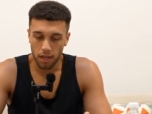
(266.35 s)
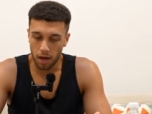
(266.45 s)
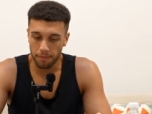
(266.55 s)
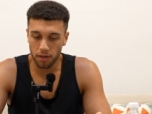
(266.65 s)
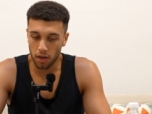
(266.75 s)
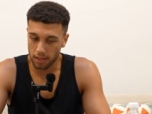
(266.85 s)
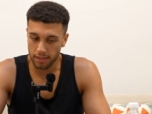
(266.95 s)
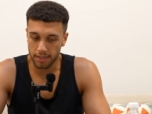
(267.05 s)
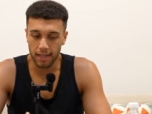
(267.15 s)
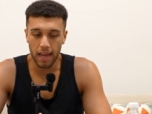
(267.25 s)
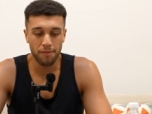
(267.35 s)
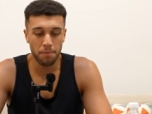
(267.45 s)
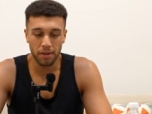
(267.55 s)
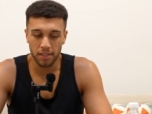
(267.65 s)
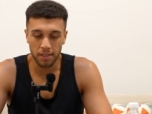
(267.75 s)
I've, like I said,
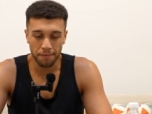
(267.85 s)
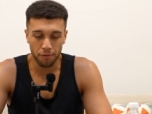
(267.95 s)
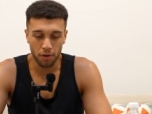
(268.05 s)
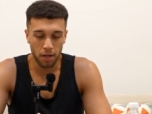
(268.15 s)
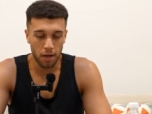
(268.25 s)
everybody's different.